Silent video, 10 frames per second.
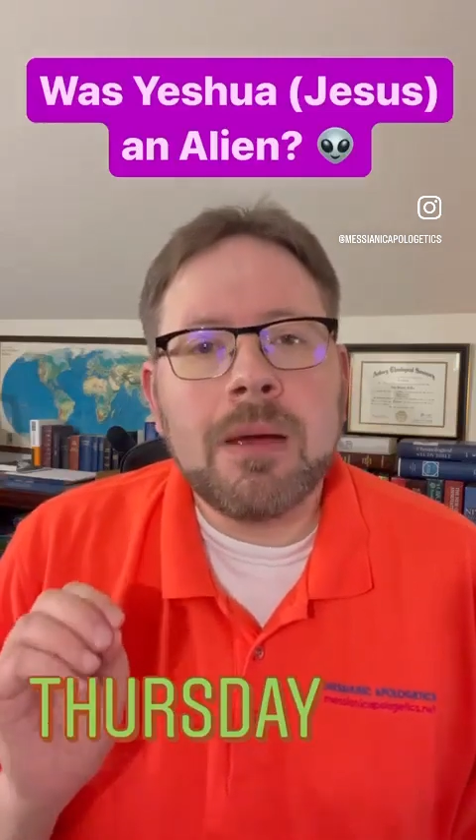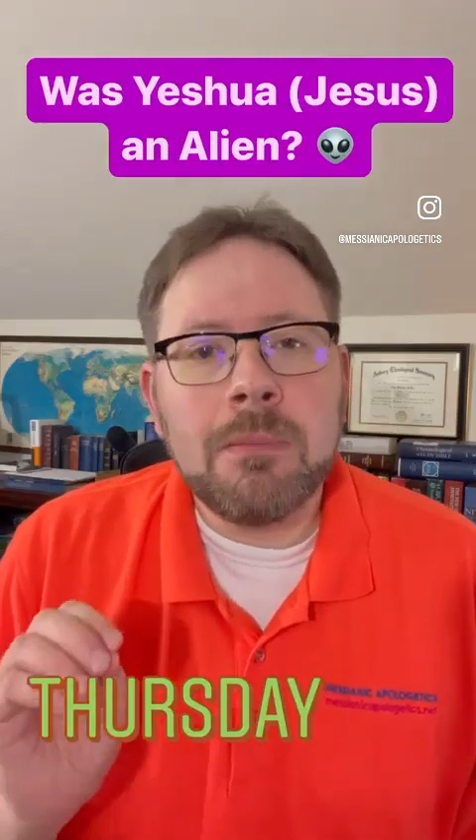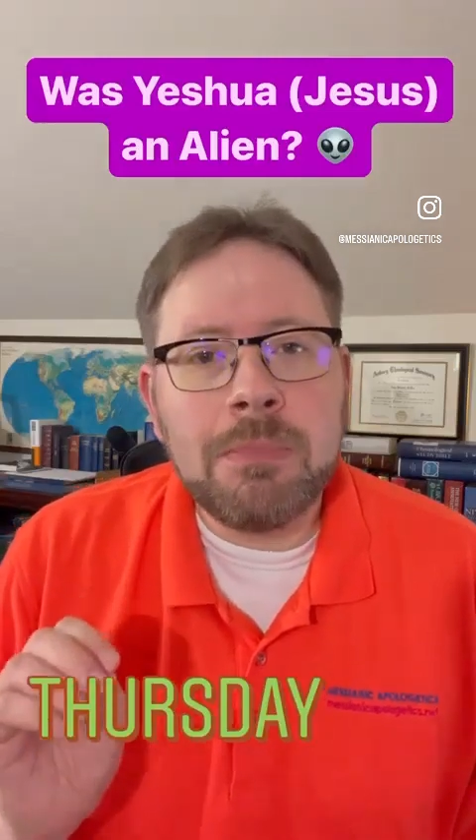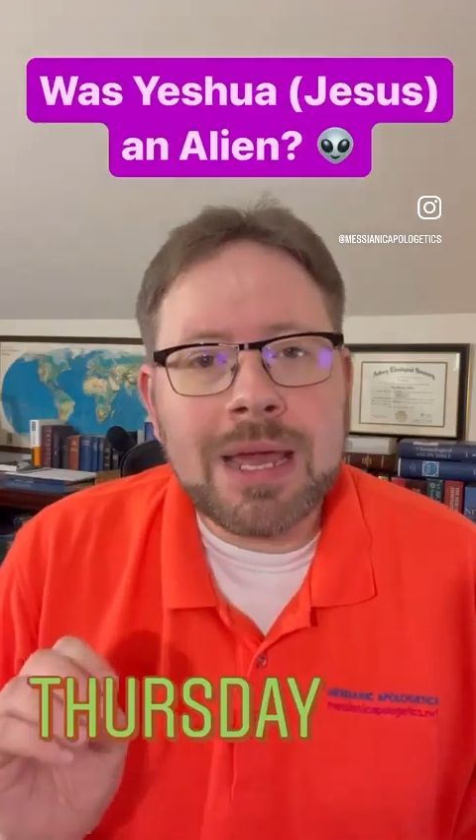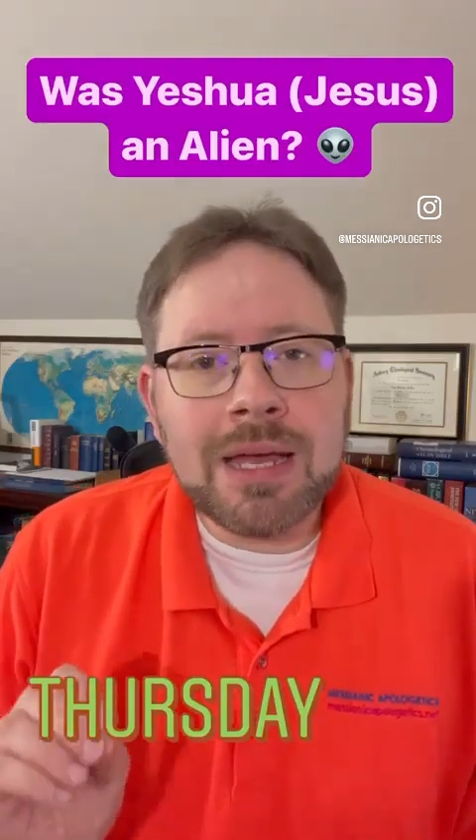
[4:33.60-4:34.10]

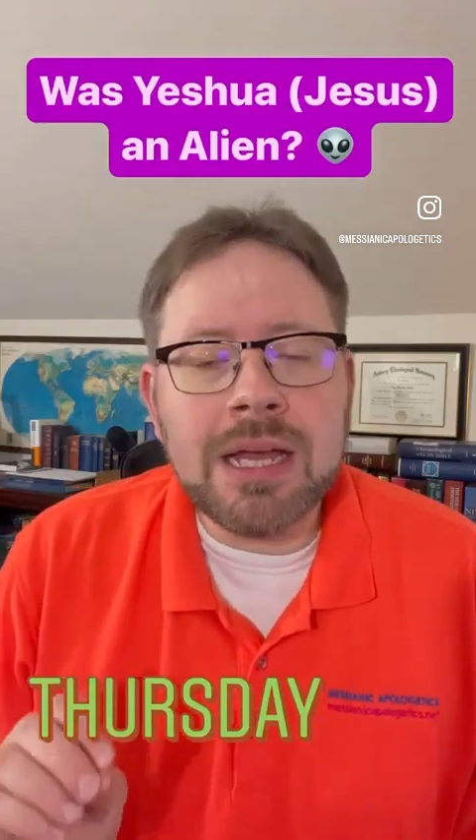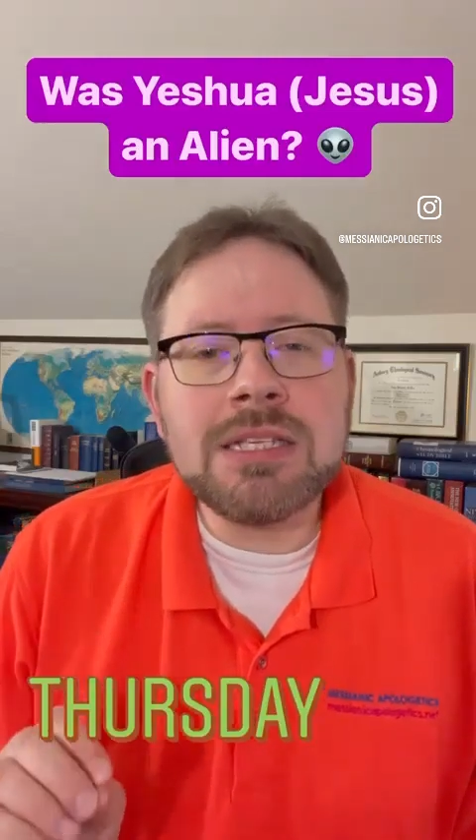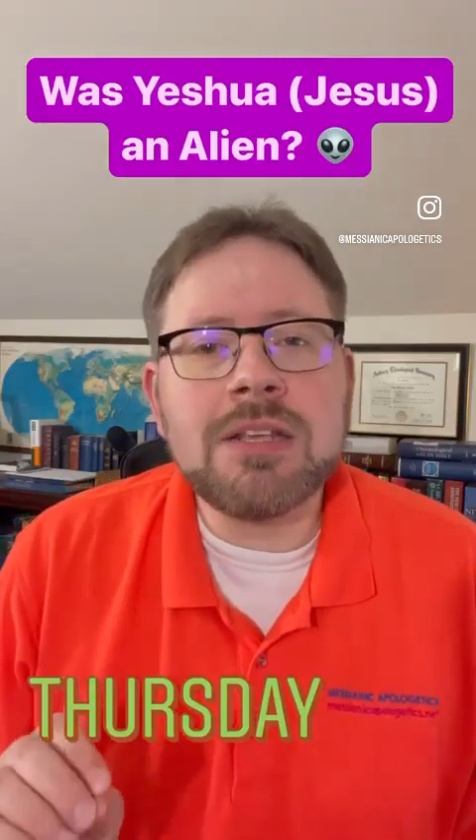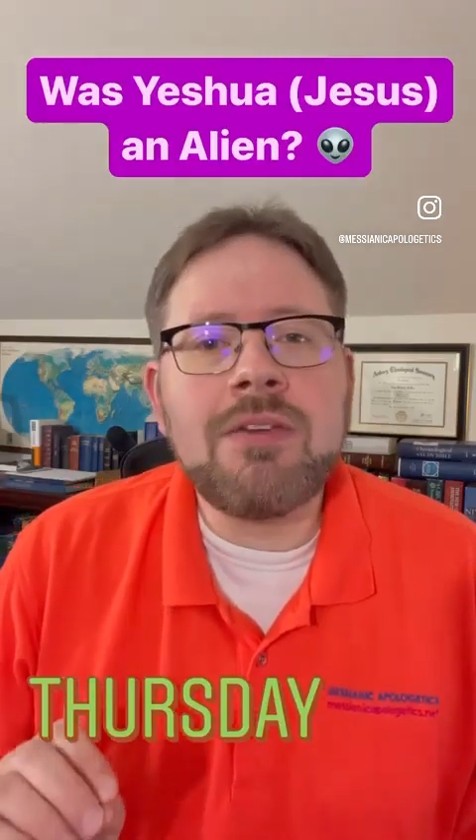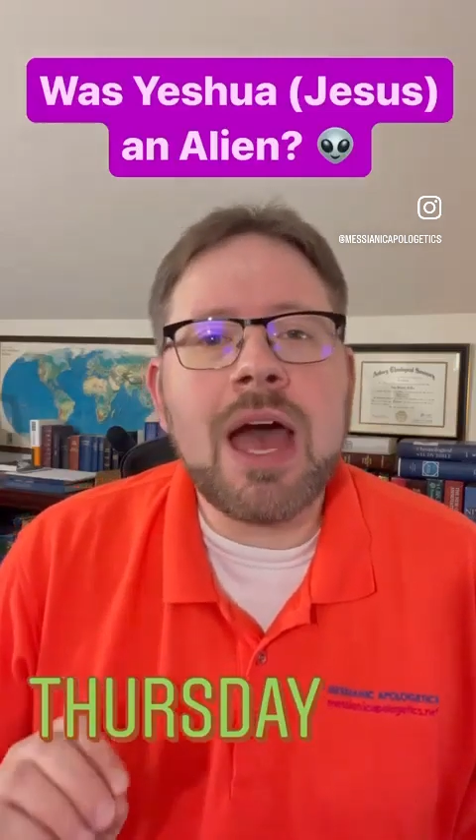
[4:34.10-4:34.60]

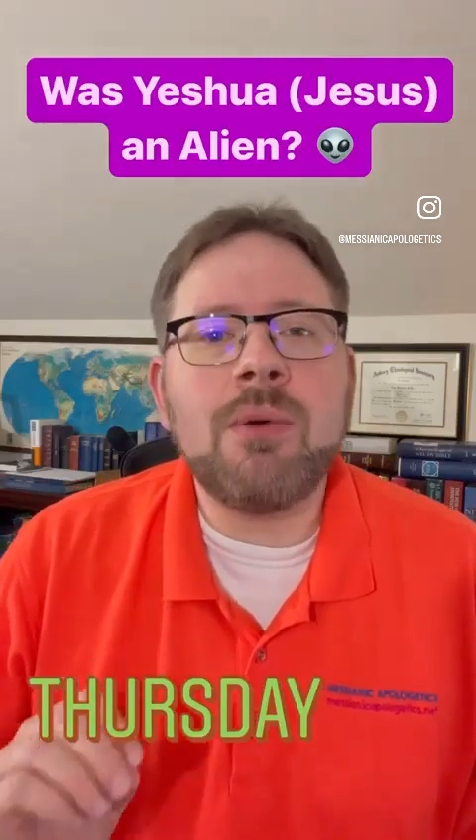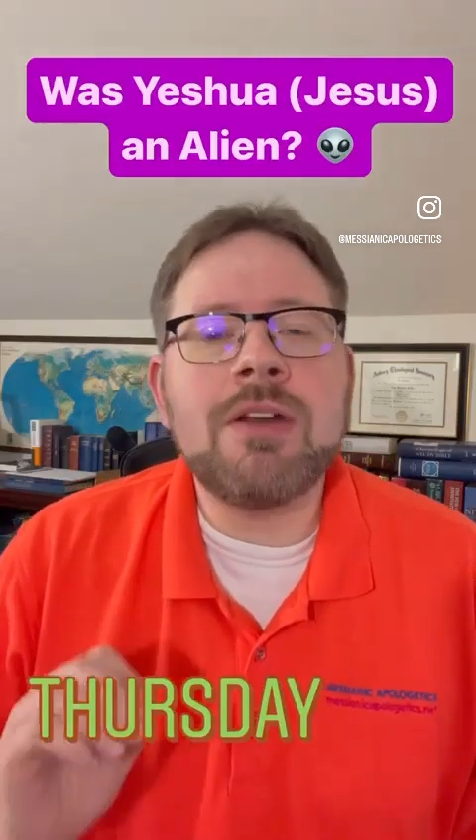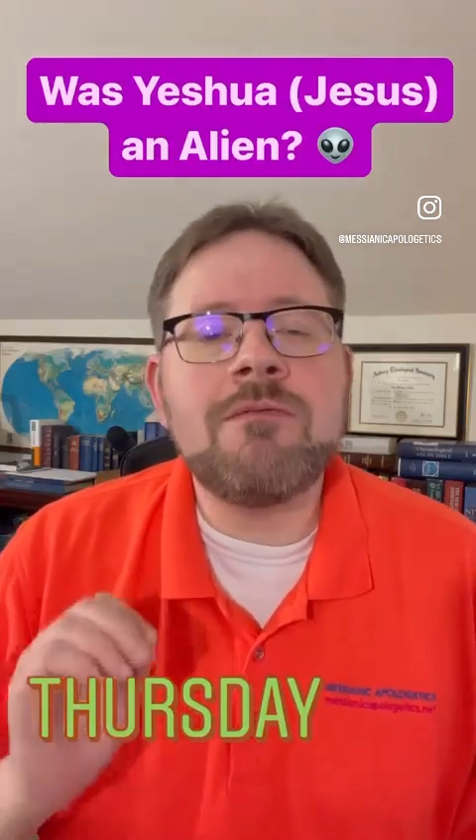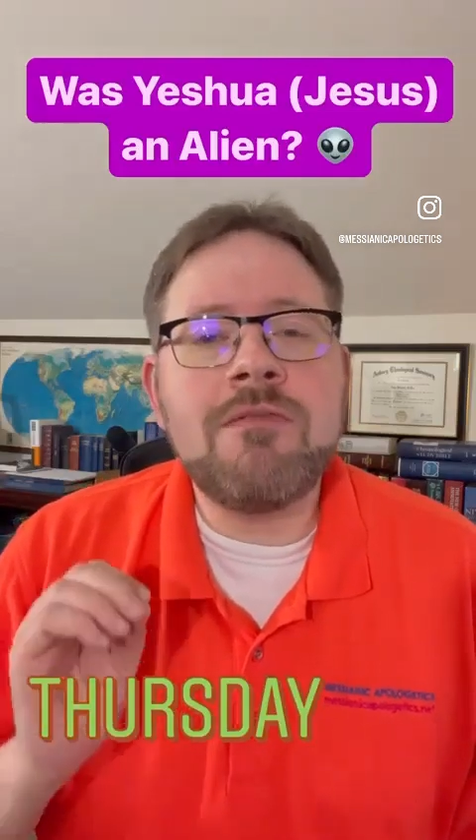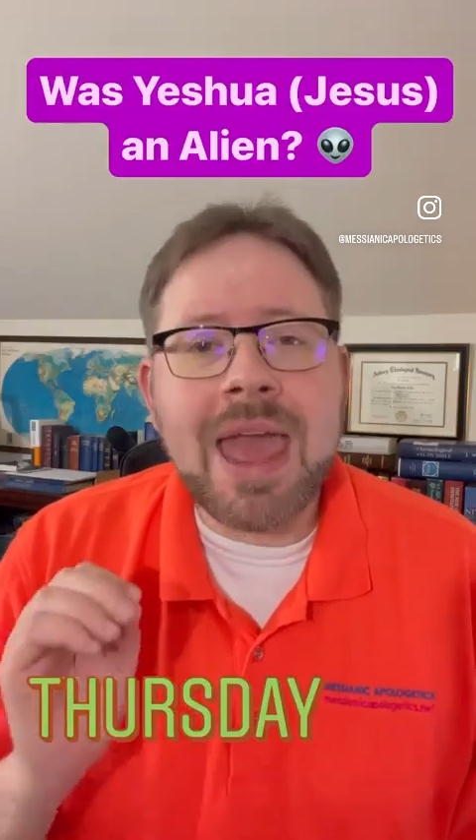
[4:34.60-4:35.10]
Because of how
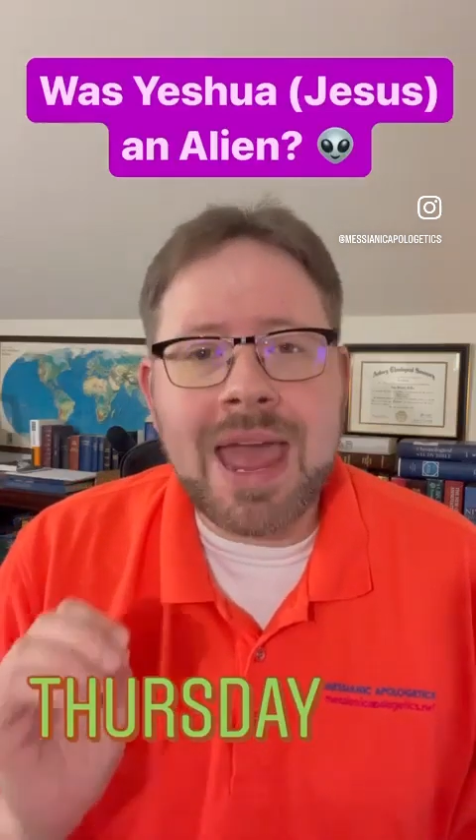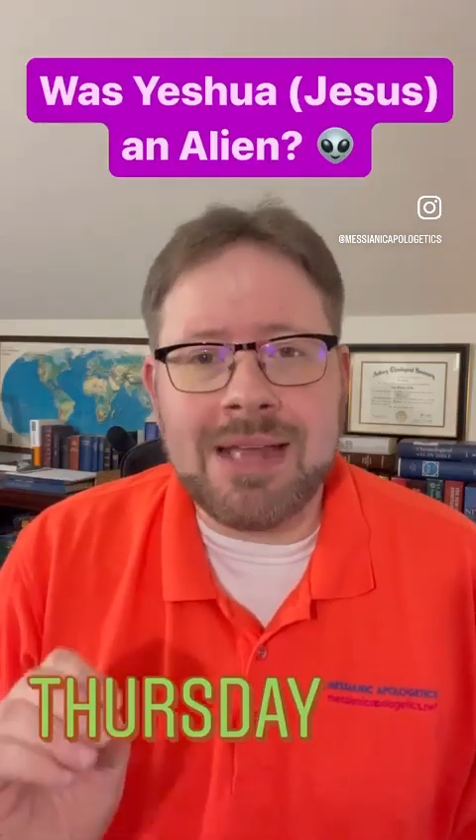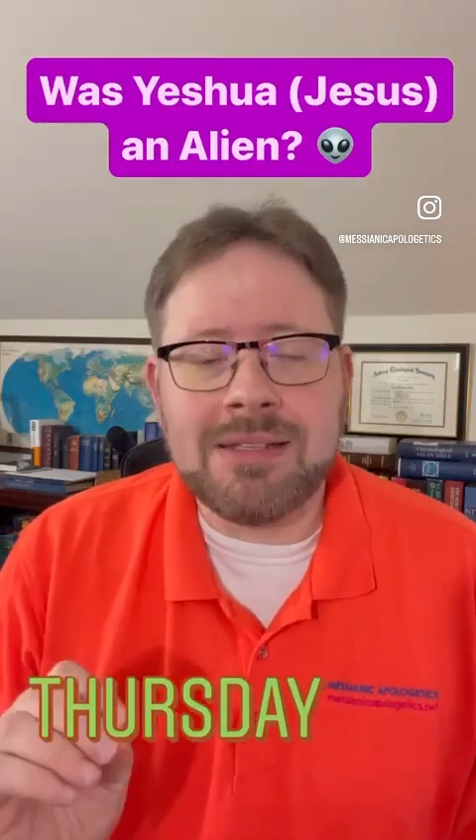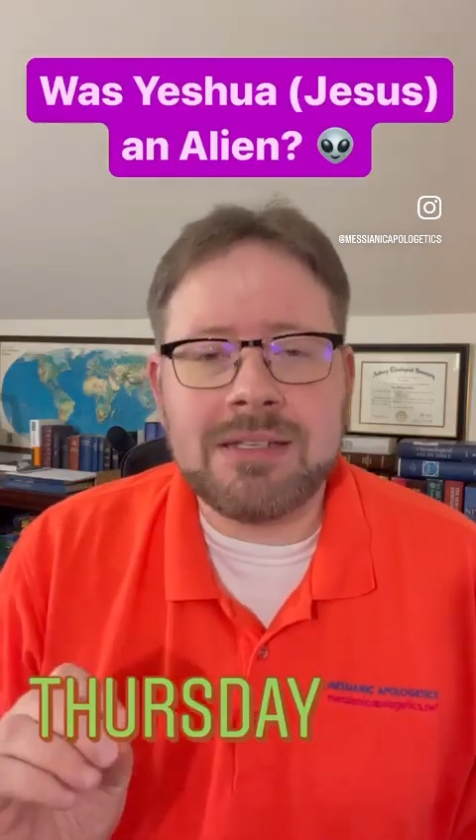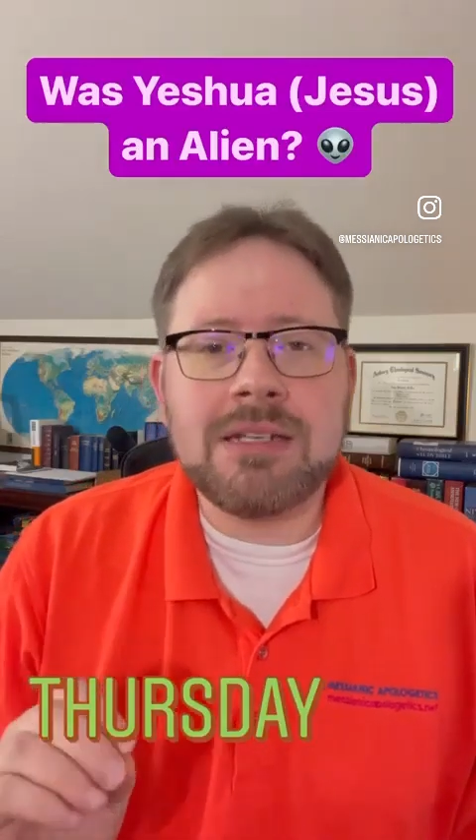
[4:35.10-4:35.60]

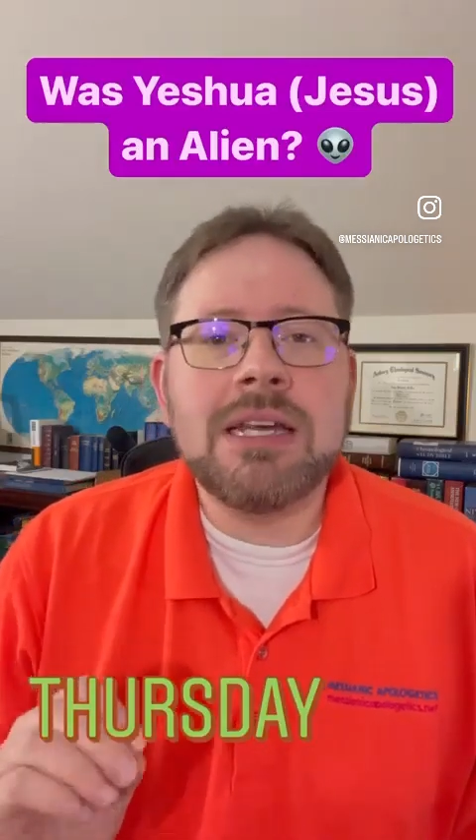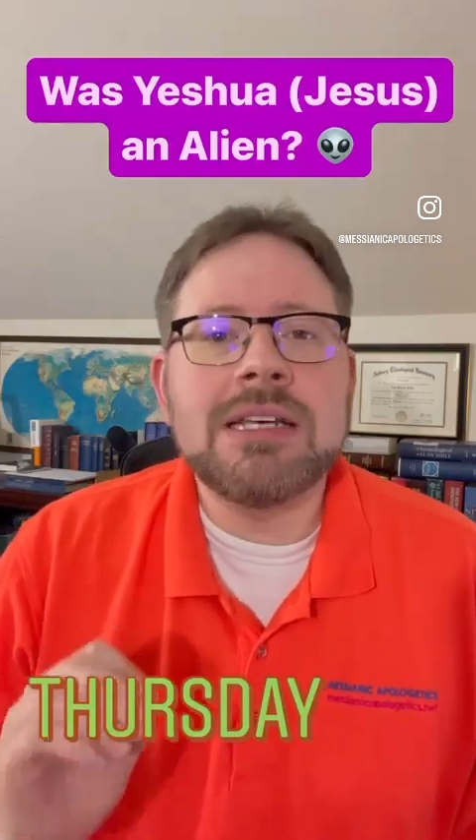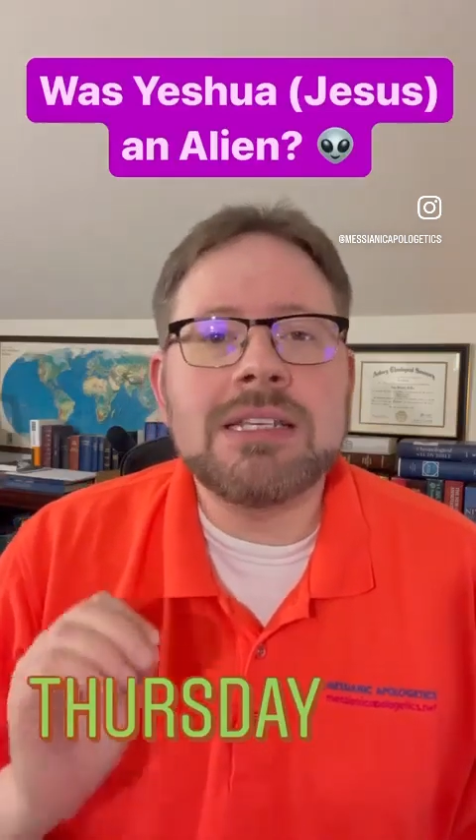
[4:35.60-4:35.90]
advanced